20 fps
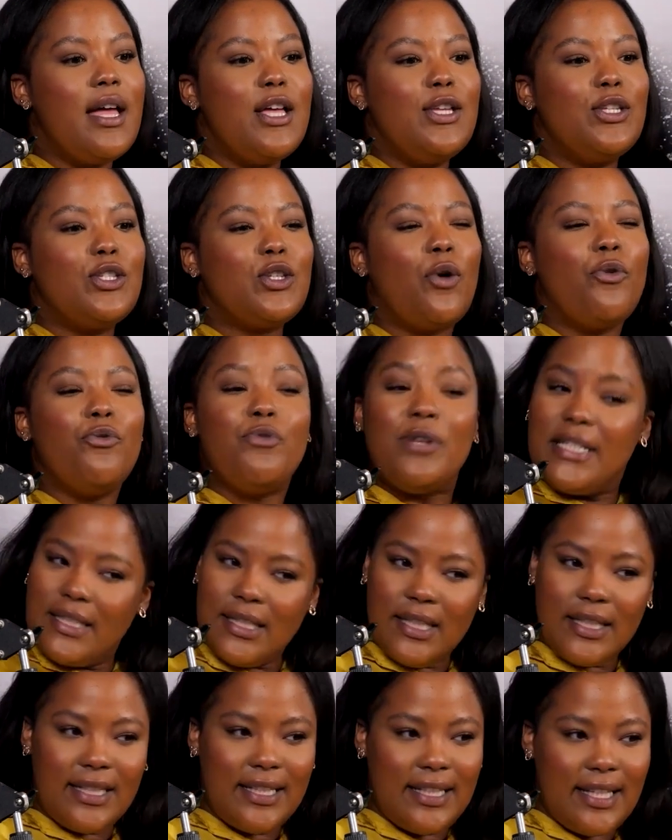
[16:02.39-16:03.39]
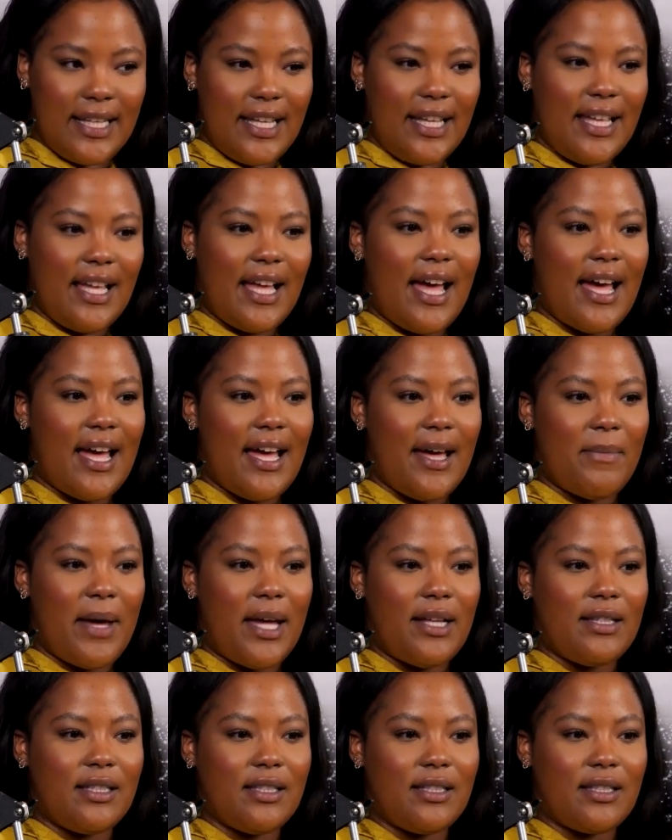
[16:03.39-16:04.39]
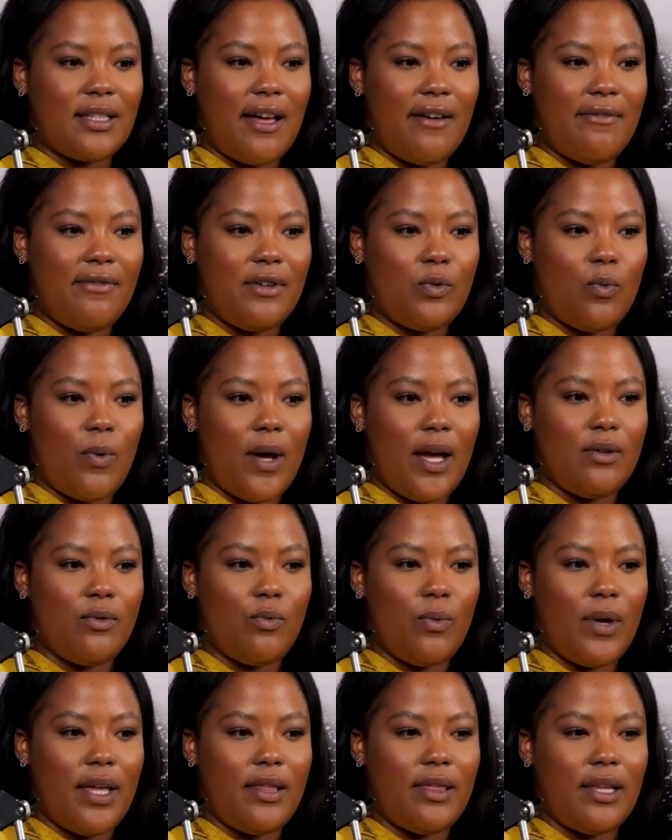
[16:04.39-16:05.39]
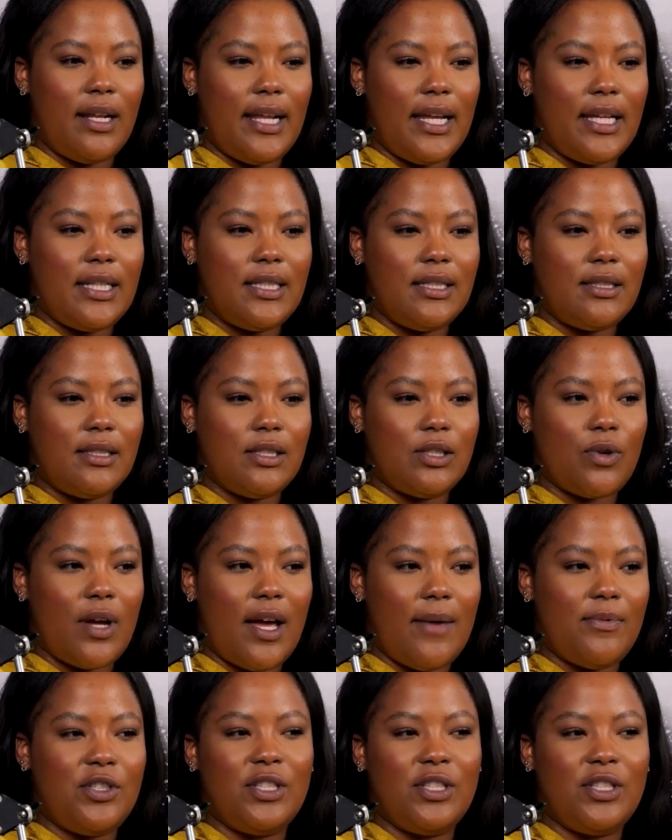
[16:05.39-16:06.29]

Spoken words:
So recently I discovered one where the lady described,